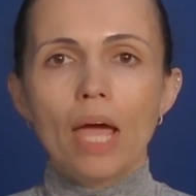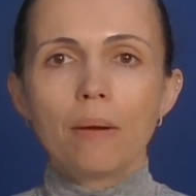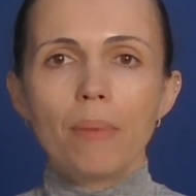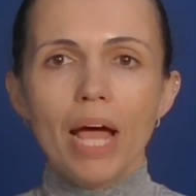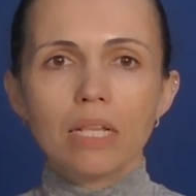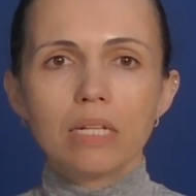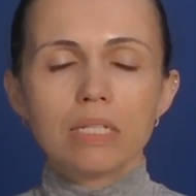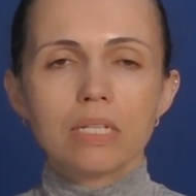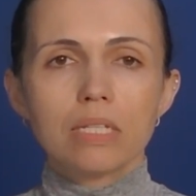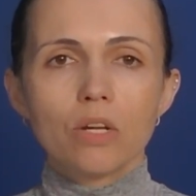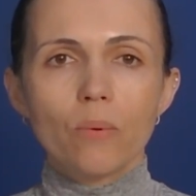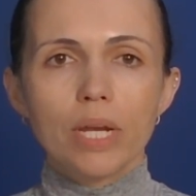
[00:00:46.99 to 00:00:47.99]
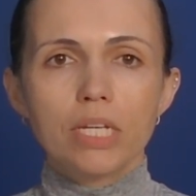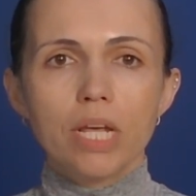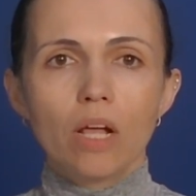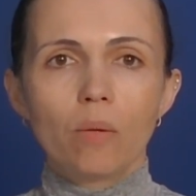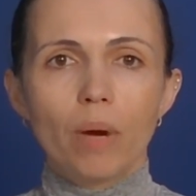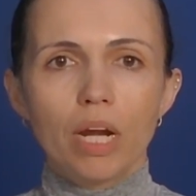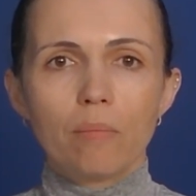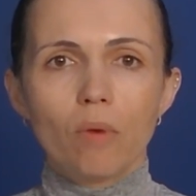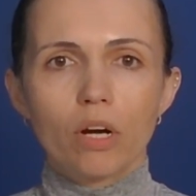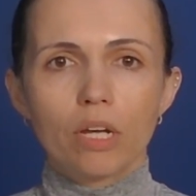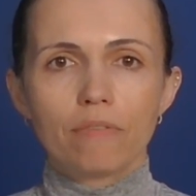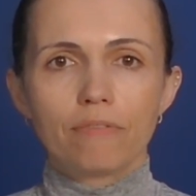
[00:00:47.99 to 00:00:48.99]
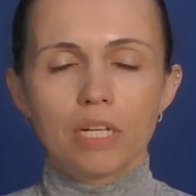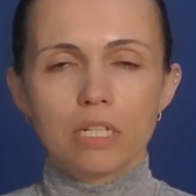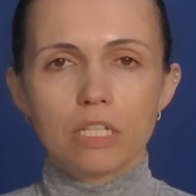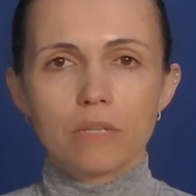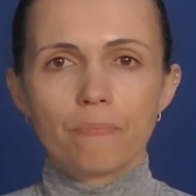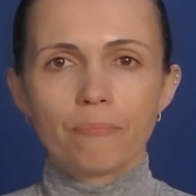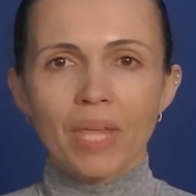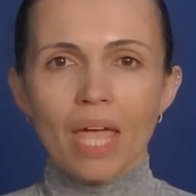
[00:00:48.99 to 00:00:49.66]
and balances in retail money market funds.